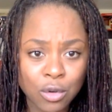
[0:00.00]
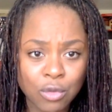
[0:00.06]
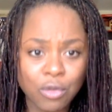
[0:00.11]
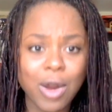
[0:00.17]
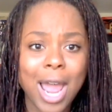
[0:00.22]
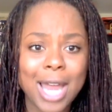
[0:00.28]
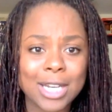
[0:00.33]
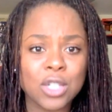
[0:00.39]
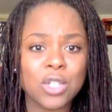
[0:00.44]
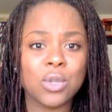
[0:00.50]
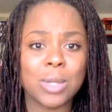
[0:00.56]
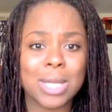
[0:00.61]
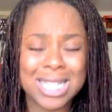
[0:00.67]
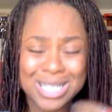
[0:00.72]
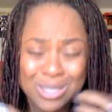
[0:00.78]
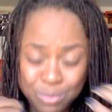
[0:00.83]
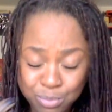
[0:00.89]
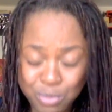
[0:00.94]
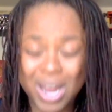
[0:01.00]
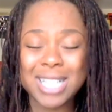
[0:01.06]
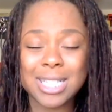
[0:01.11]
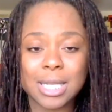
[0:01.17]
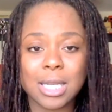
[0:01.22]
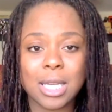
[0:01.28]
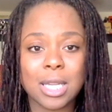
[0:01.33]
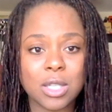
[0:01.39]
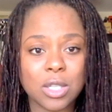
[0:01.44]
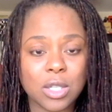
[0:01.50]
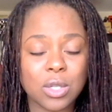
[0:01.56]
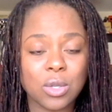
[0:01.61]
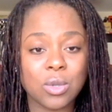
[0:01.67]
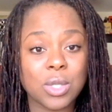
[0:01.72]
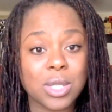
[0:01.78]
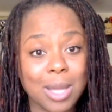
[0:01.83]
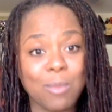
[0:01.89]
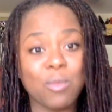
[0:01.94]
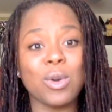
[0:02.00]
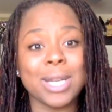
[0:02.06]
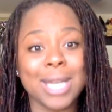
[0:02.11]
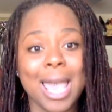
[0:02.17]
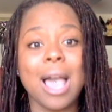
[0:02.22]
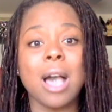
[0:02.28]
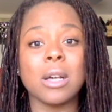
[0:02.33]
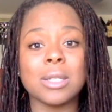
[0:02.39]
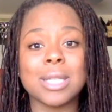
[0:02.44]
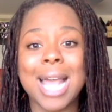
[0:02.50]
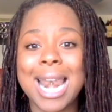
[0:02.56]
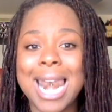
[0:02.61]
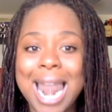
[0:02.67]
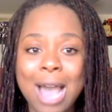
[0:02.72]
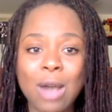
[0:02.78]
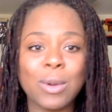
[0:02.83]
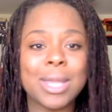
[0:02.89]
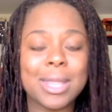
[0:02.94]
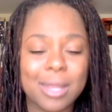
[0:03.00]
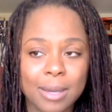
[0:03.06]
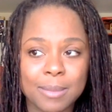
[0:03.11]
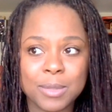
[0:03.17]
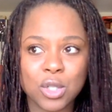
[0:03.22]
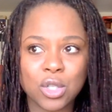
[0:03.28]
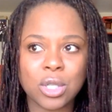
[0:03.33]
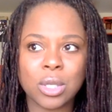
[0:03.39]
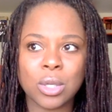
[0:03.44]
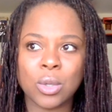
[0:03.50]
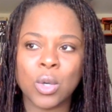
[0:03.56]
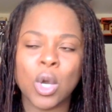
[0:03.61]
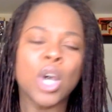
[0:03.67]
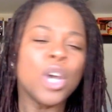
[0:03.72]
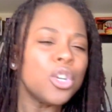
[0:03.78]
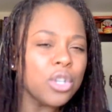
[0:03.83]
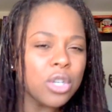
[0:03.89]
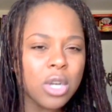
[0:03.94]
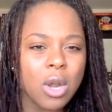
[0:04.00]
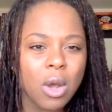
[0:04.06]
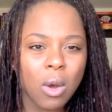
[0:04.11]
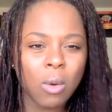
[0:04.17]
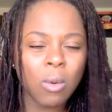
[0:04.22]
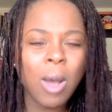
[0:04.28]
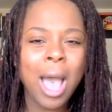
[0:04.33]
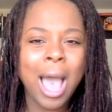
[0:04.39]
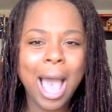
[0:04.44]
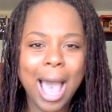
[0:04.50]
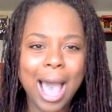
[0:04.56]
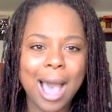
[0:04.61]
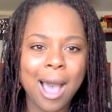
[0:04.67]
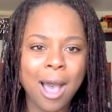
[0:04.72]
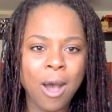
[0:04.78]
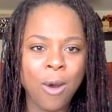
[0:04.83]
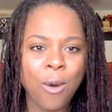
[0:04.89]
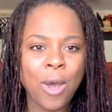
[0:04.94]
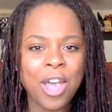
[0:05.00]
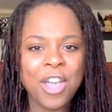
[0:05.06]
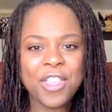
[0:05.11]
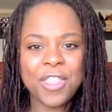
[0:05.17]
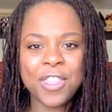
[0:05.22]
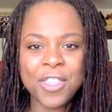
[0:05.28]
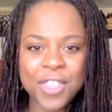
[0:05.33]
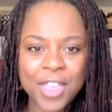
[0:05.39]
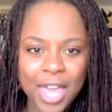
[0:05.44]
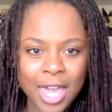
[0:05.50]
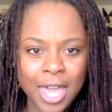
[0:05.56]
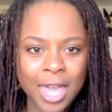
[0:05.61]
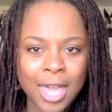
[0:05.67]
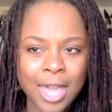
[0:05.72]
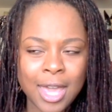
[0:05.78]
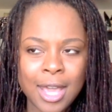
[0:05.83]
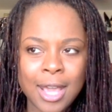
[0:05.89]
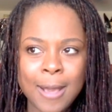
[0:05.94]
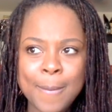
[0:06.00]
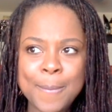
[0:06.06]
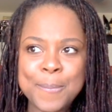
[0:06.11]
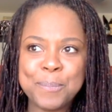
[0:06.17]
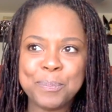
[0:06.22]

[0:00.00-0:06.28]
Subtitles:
Gratitude, expressing it to someone else, allowing them to know how they